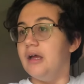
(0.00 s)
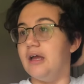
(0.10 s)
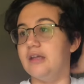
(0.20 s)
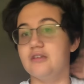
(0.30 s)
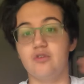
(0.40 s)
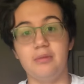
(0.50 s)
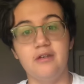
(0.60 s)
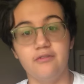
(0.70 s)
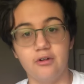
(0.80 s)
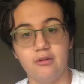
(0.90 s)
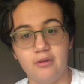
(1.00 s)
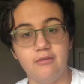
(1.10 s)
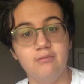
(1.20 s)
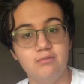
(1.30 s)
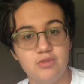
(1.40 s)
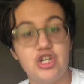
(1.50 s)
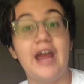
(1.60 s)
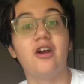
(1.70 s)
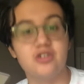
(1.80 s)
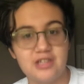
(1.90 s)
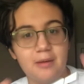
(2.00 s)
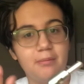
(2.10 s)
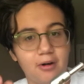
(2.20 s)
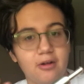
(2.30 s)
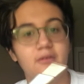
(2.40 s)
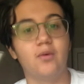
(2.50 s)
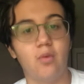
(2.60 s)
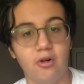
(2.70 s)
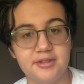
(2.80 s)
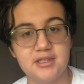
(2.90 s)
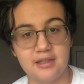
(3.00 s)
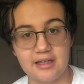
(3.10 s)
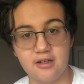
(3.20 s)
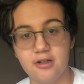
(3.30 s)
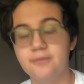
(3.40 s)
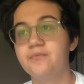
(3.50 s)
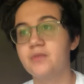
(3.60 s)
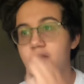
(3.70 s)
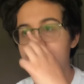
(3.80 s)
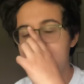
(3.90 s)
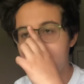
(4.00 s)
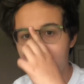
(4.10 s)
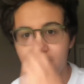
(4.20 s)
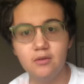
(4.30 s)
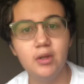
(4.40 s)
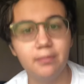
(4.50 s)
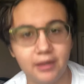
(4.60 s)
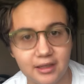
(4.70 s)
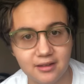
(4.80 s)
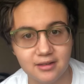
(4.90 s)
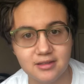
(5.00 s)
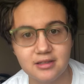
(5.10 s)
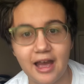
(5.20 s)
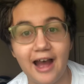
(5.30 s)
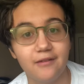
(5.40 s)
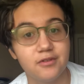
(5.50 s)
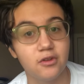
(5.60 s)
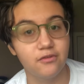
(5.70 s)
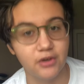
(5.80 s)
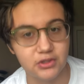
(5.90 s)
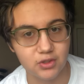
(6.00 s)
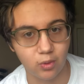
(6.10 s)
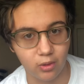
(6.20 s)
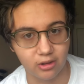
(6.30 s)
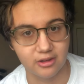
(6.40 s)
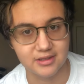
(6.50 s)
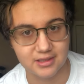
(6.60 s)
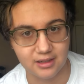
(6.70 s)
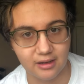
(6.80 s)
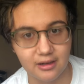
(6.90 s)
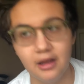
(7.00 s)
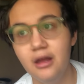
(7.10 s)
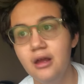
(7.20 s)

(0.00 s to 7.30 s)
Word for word: and this will be for the chair step part of the waltz later Typically, we play this after the first quarter is done.